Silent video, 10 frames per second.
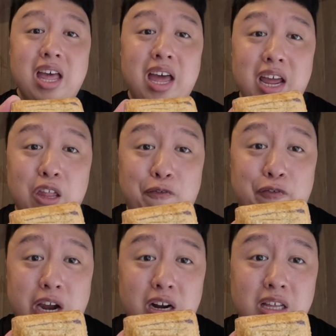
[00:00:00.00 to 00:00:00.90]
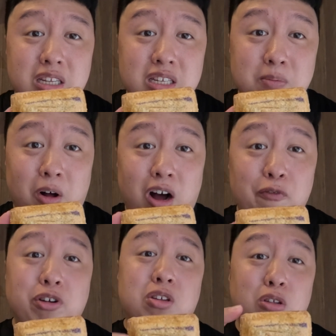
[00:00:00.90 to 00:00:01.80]
it is fairly
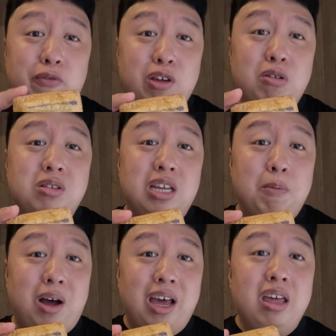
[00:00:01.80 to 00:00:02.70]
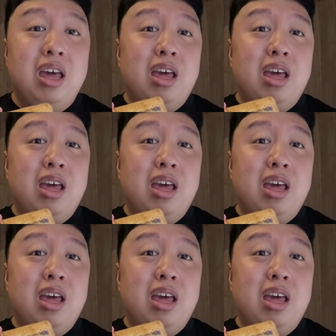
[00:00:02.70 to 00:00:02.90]
small. For those of you who've seen my